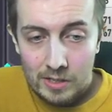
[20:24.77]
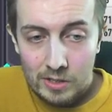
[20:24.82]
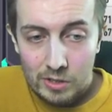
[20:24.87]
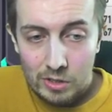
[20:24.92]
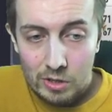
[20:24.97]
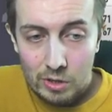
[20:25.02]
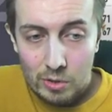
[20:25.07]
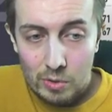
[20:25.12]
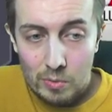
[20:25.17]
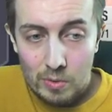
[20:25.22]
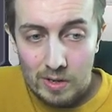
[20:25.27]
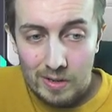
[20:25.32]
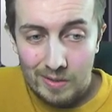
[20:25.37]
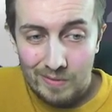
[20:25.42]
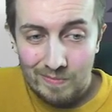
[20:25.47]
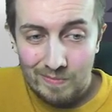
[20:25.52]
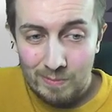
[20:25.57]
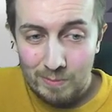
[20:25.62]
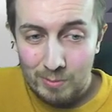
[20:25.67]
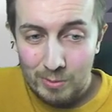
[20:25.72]
do
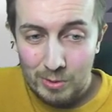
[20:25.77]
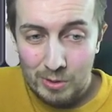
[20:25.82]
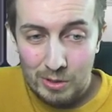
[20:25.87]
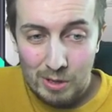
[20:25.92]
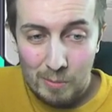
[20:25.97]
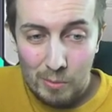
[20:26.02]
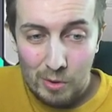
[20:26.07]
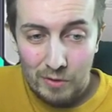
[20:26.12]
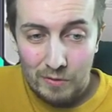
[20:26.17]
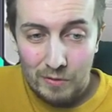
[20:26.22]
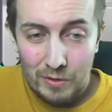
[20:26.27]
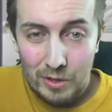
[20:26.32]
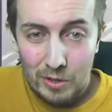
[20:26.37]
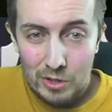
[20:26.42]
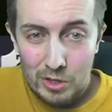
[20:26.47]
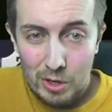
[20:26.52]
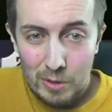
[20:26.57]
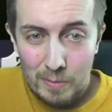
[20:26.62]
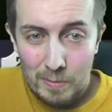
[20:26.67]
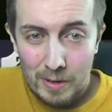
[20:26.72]
somewhat of a good job.